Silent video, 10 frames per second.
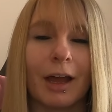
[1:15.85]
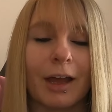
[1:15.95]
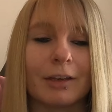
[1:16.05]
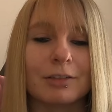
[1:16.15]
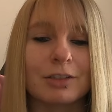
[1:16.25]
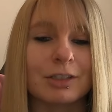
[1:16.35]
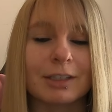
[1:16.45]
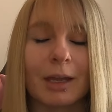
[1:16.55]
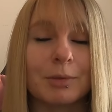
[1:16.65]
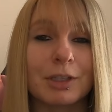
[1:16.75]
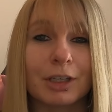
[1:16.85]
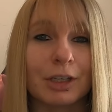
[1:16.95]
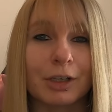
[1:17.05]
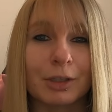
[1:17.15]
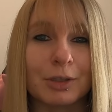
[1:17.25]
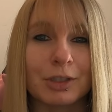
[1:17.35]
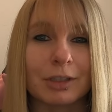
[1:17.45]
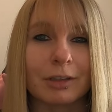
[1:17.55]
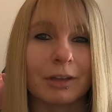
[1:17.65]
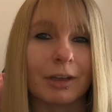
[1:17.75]
and just came to the
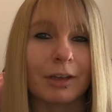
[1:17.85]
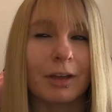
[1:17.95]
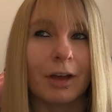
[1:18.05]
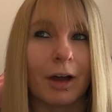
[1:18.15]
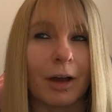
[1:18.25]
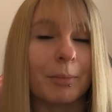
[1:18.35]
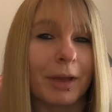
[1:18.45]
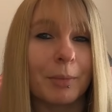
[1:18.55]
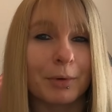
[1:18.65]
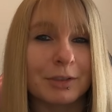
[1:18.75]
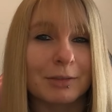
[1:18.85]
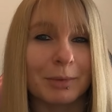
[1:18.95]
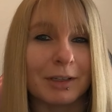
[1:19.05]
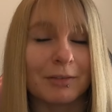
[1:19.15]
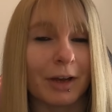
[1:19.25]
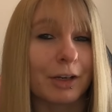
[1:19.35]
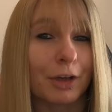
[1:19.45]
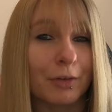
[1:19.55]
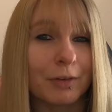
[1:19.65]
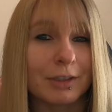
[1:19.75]
conclusion that I may possibly have had
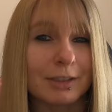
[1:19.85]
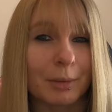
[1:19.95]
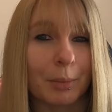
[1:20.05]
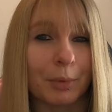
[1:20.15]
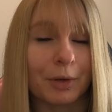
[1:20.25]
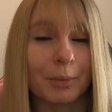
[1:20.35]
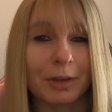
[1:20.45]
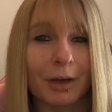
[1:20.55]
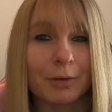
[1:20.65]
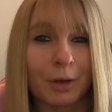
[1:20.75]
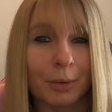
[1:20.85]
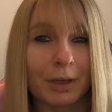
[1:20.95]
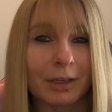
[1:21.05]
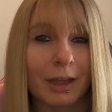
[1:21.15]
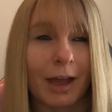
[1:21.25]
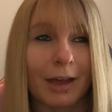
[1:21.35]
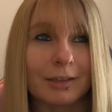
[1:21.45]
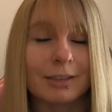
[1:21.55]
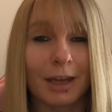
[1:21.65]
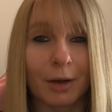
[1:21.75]
COVID at some point without knowing,
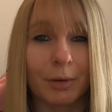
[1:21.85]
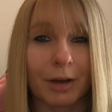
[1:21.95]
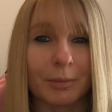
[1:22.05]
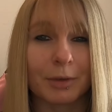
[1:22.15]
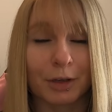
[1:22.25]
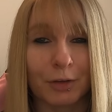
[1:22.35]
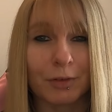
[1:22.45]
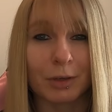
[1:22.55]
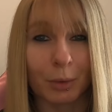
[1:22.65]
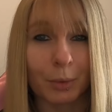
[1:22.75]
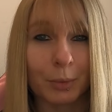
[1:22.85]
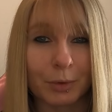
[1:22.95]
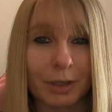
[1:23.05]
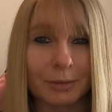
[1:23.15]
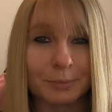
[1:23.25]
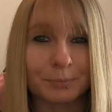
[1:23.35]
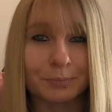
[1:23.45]
and now I'm a COVID long hauler.